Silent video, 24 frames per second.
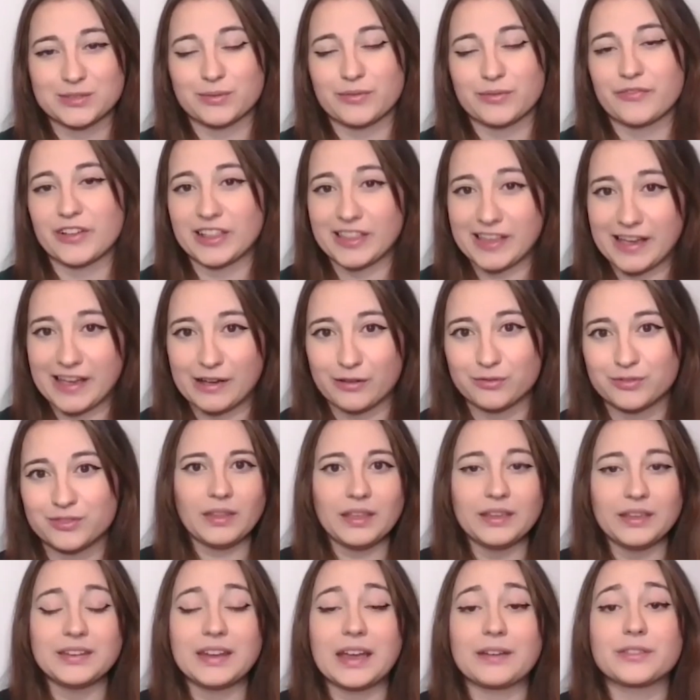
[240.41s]
will fill out.
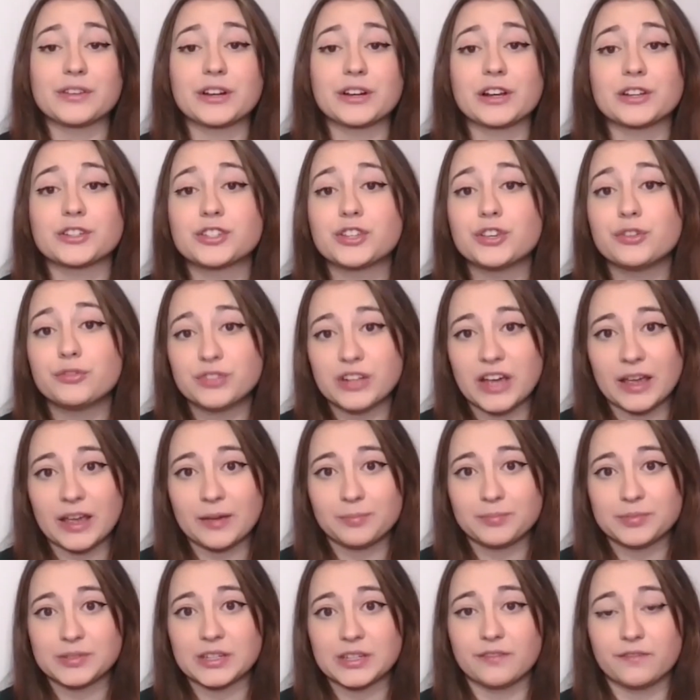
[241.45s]
Now, there are two
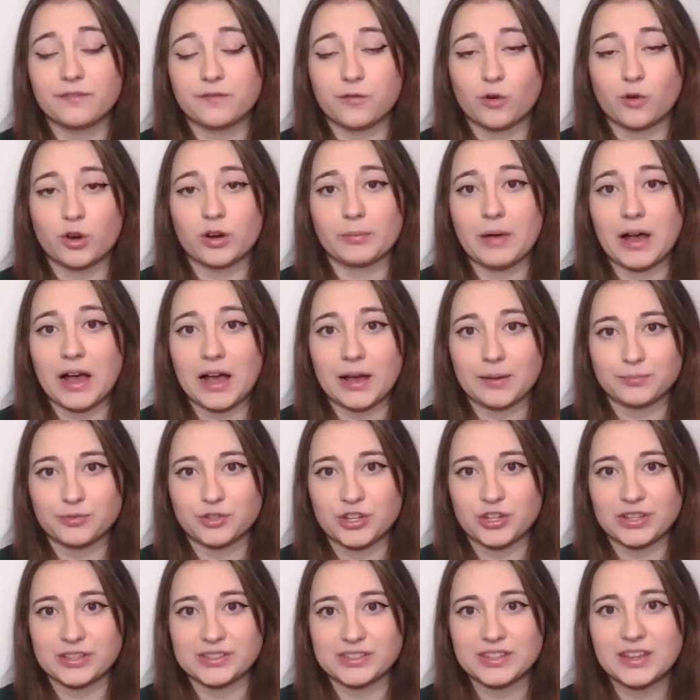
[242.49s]
types of form
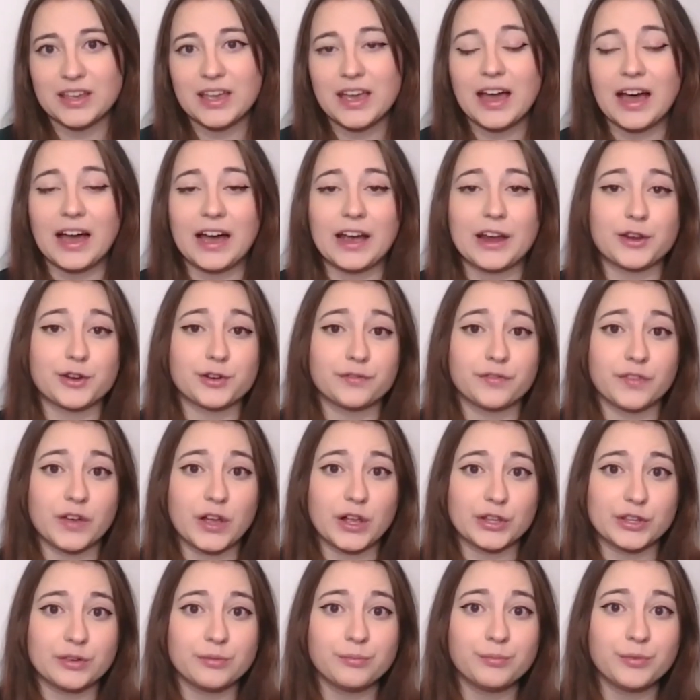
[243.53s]
options, higher
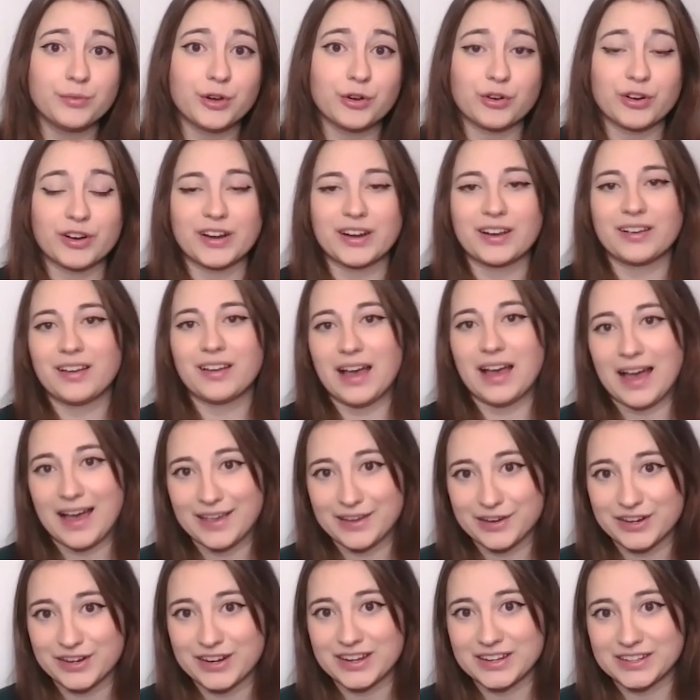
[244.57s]
volume or
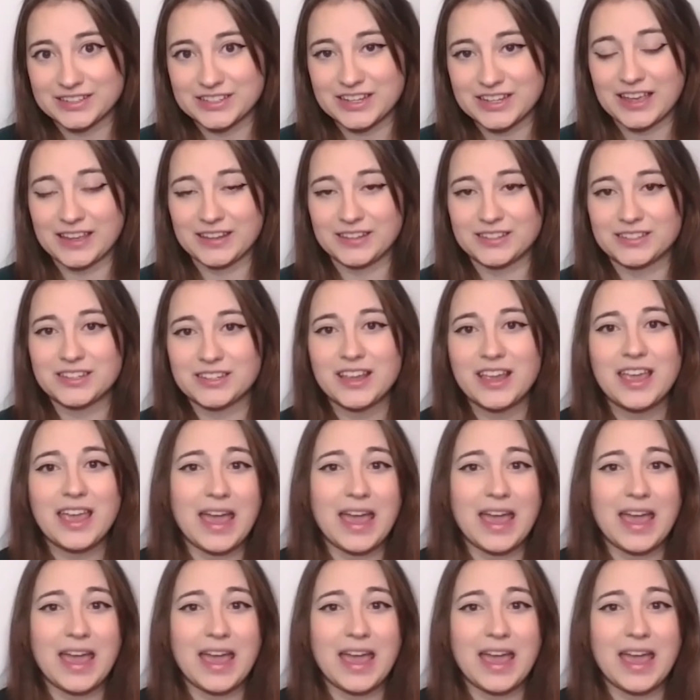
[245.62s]
higher intent,